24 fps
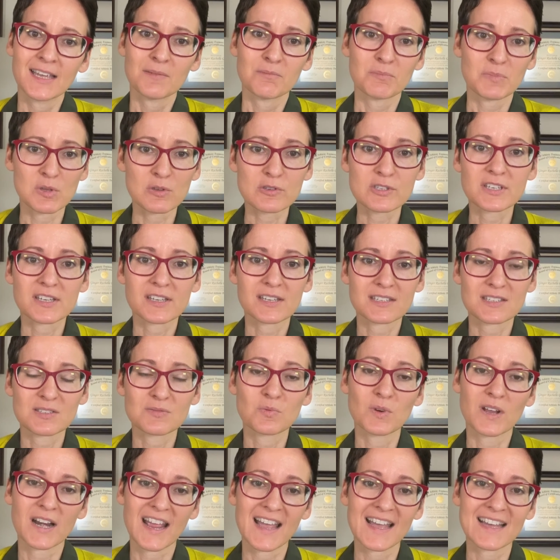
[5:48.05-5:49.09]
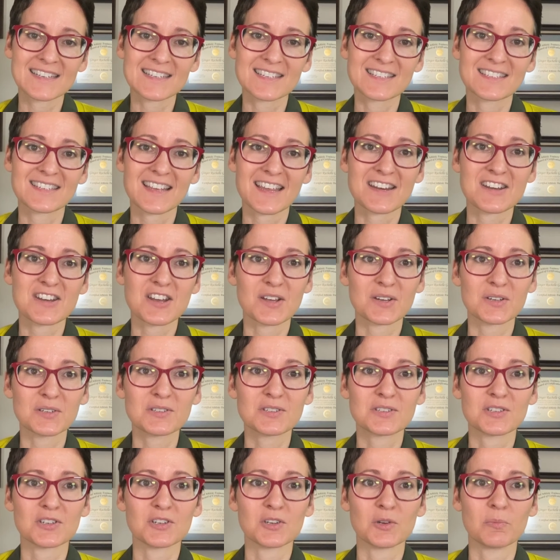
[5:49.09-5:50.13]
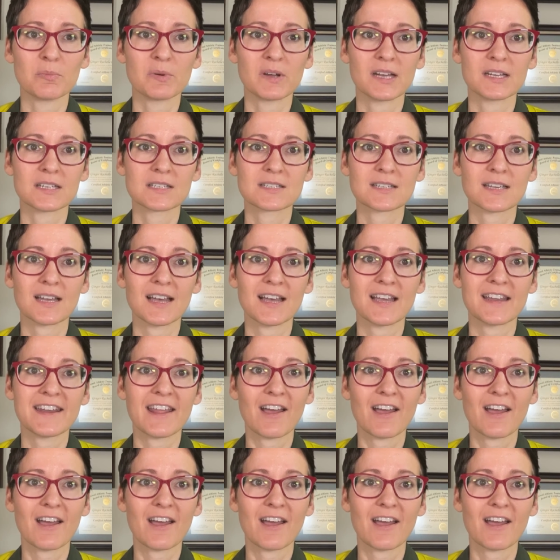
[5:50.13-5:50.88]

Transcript: music is what I had to say no to, but uh,